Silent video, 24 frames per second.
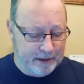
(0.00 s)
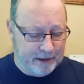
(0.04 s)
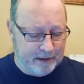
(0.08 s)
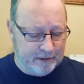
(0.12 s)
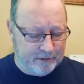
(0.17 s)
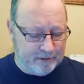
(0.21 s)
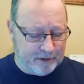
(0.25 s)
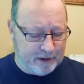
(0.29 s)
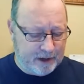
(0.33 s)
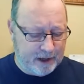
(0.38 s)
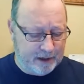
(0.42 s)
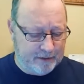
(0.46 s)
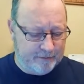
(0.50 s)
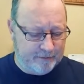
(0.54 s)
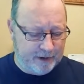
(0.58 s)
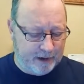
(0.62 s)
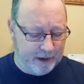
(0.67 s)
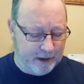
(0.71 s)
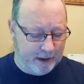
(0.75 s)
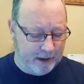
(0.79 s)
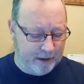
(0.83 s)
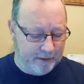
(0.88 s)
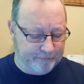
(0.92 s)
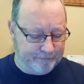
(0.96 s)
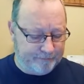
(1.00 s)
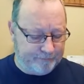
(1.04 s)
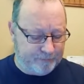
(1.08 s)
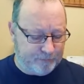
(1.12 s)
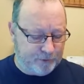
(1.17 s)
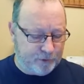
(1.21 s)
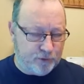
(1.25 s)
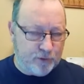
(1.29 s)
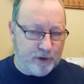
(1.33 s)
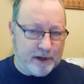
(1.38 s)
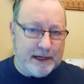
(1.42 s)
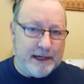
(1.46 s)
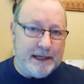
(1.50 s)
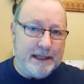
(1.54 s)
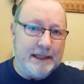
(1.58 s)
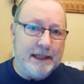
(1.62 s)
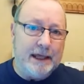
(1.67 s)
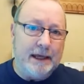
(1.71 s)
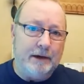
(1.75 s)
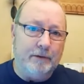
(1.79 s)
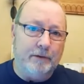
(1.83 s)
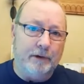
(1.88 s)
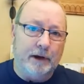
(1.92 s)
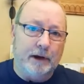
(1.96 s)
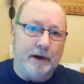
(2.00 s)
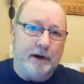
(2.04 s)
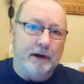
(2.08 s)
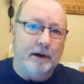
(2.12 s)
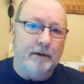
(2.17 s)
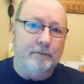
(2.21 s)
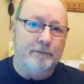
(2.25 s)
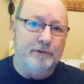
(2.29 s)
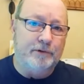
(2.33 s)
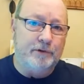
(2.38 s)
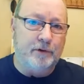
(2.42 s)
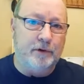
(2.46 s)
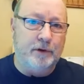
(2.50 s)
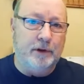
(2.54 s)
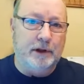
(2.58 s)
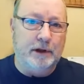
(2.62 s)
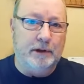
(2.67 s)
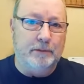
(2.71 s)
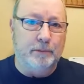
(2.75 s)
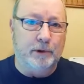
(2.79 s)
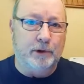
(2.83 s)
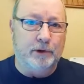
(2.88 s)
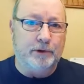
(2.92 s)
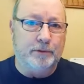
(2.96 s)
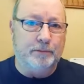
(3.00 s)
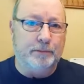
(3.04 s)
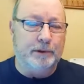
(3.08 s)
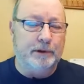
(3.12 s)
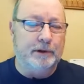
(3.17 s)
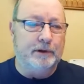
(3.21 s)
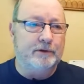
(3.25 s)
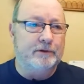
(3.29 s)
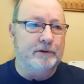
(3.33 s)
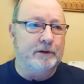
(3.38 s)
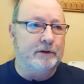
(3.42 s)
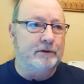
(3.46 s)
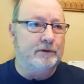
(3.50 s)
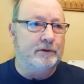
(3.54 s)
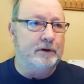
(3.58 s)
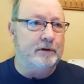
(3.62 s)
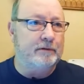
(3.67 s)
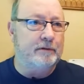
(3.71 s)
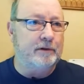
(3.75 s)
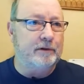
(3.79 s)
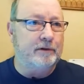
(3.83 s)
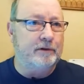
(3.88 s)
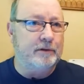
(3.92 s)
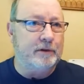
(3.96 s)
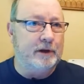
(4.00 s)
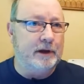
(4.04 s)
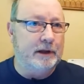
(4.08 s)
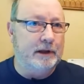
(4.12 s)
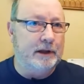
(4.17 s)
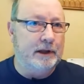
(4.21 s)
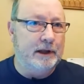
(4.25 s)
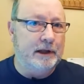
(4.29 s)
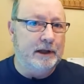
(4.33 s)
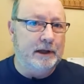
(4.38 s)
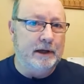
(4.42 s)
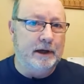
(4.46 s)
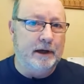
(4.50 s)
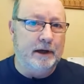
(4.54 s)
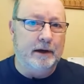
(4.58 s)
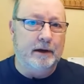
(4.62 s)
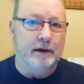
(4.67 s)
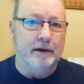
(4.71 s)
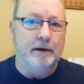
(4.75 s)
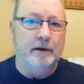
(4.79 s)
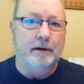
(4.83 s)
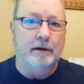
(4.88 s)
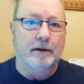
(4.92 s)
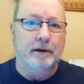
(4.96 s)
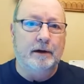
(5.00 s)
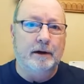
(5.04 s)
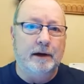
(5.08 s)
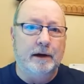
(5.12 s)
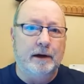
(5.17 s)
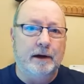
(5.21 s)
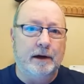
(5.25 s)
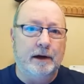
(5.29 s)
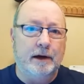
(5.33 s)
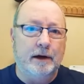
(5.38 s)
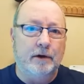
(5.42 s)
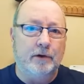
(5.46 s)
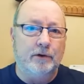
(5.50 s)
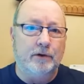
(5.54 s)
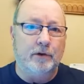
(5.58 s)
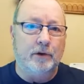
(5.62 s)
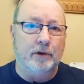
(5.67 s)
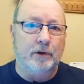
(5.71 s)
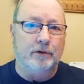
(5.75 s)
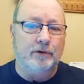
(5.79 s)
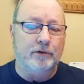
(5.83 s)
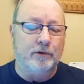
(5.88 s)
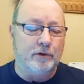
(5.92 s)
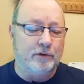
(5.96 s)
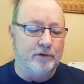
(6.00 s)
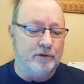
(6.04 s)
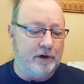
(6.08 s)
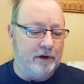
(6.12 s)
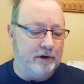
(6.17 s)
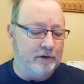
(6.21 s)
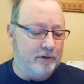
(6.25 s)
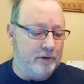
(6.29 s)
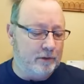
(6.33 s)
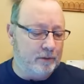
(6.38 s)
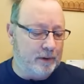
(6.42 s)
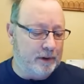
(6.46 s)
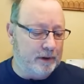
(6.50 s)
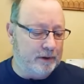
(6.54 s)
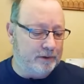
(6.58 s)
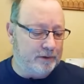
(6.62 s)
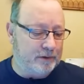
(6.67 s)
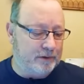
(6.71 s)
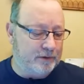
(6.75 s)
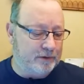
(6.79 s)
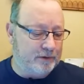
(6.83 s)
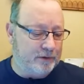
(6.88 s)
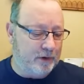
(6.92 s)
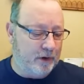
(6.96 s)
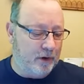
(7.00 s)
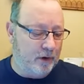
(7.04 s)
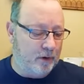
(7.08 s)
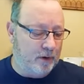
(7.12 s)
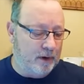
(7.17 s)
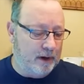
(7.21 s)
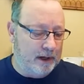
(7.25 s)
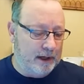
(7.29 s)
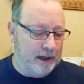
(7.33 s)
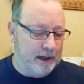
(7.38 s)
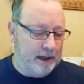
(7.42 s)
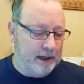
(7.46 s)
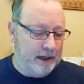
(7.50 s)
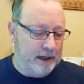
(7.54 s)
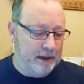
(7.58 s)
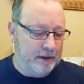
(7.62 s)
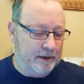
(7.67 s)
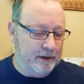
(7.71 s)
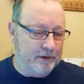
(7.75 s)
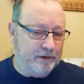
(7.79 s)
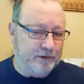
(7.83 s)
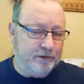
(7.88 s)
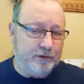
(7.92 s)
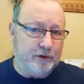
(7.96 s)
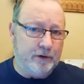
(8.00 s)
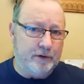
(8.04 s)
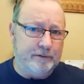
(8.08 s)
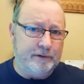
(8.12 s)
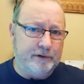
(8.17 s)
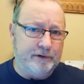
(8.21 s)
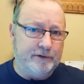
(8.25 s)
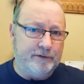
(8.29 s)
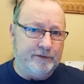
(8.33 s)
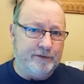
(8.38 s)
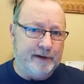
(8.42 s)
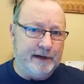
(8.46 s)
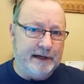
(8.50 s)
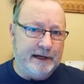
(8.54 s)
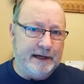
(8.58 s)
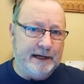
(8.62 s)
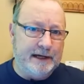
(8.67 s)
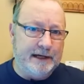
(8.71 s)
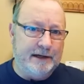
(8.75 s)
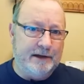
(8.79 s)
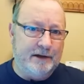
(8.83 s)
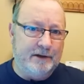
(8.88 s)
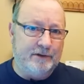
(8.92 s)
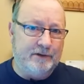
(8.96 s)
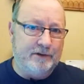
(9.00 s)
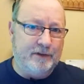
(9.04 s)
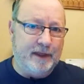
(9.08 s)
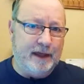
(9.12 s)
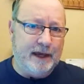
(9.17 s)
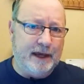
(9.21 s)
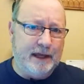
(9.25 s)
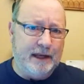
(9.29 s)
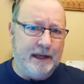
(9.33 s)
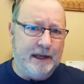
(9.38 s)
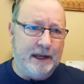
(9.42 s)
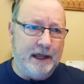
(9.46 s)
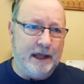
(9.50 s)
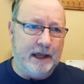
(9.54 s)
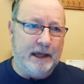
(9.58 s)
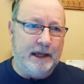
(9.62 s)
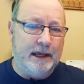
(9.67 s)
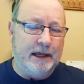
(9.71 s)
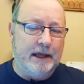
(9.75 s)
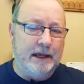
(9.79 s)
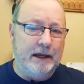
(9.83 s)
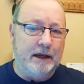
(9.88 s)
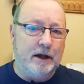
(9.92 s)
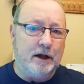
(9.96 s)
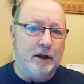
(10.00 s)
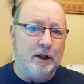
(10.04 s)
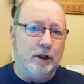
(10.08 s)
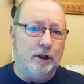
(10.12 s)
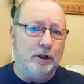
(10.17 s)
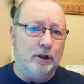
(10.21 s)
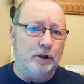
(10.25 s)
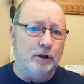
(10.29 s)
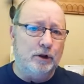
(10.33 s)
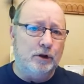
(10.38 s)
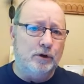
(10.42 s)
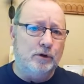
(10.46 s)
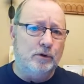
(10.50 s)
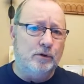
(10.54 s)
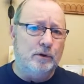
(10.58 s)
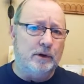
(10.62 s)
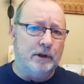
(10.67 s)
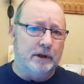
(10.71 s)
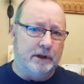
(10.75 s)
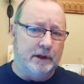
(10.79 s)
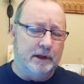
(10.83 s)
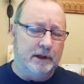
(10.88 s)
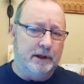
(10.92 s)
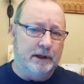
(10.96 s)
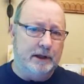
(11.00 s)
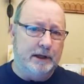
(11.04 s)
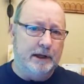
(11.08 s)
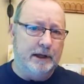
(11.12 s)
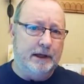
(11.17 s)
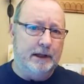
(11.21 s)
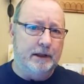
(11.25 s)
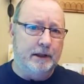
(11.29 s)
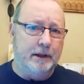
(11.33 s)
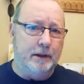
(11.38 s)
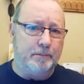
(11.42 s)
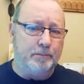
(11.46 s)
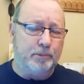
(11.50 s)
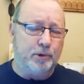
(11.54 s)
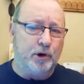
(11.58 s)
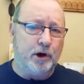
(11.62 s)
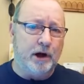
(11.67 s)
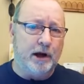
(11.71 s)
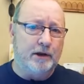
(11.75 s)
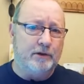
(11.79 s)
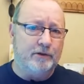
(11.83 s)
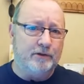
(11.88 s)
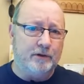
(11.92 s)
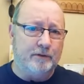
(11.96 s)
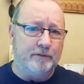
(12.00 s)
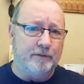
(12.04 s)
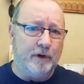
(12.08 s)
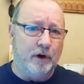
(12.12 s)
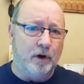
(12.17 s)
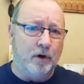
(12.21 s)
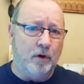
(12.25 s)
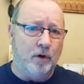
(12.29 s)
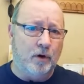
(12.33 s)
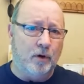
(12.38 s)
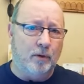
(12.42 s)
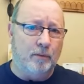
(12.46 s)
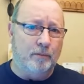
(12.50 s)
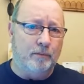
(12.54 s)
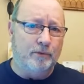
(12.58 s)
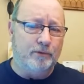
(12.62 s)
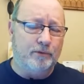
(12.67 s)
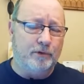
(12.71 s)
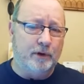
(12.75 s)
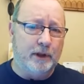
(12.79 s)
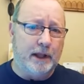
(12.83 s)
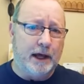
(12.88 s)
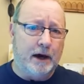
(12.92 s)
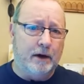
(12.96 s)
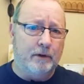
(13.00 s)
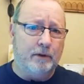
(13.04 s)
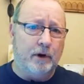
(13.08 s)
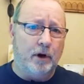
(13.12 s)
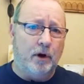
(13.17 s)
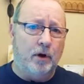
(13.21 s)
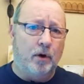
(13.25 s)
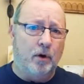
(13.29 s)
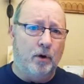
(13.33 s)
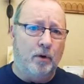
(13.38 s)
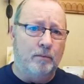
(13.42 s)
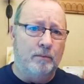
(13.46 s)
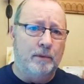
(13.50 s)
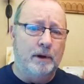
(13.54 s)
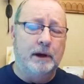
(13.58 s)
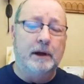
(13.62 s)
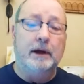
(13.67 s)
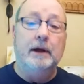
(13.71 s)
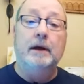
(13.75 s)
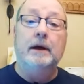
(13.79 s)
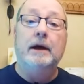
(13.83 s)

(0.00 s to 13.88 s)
It's kind of a tricky thing when it comes to the multiple listing service and the uh, Arizona Association of Realtors. So the service fee is then included in the price of the home. So now the home,